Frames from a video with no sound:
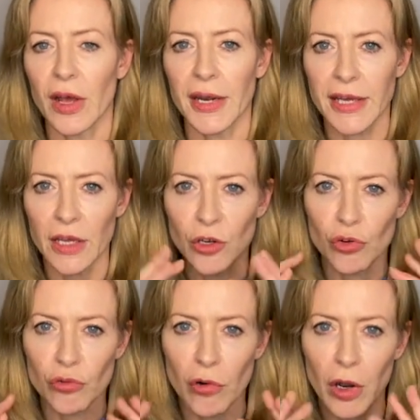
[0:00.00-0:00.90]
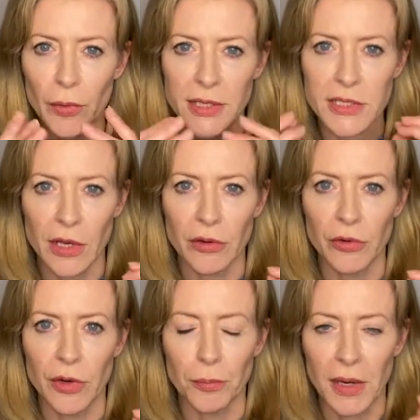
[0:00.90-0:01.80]
and it can grow its
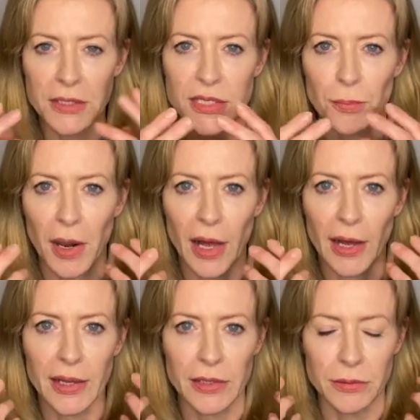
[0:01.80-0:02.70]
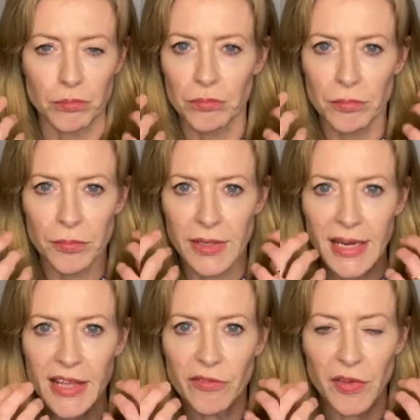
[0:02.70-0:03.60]
own blood supply and
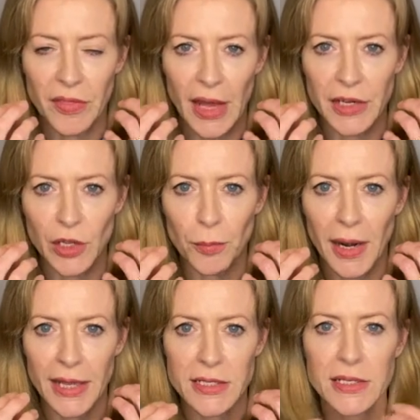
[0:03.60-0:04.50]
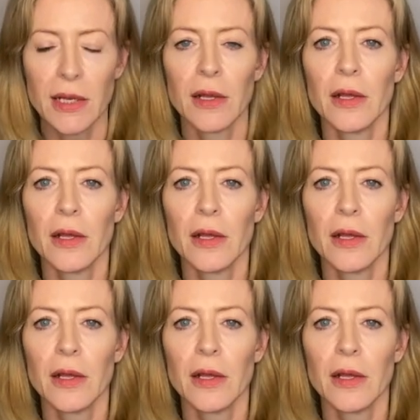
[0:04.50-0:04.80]
live in that new place,